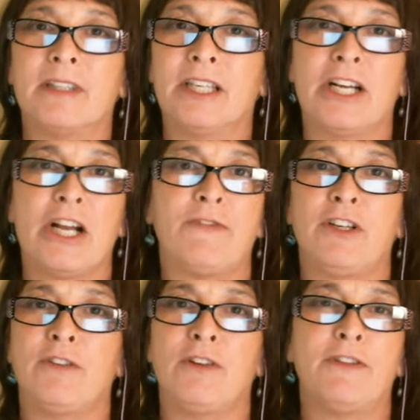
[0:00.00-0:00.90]

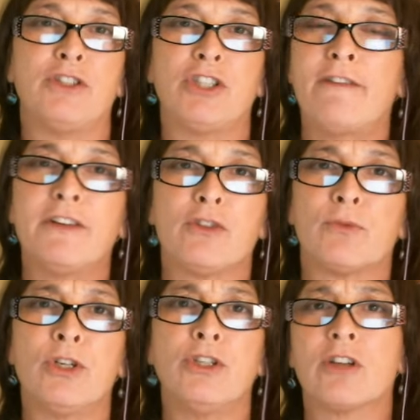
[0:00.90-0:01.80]
if you tough it
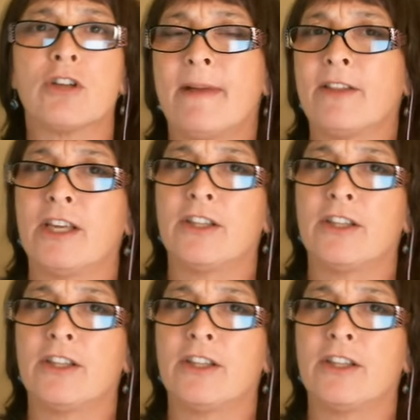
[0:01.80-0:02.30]
through, you'll come out